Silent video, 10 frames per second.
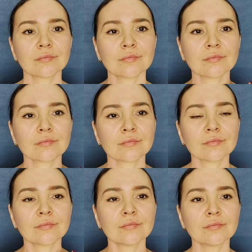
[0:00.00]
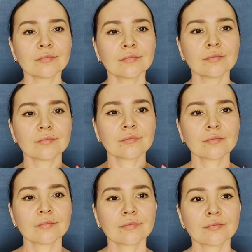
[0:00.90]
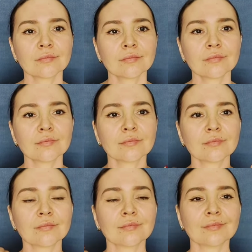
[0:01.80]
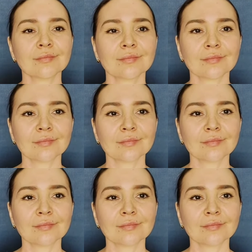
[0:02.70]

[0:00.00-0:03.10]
(silence)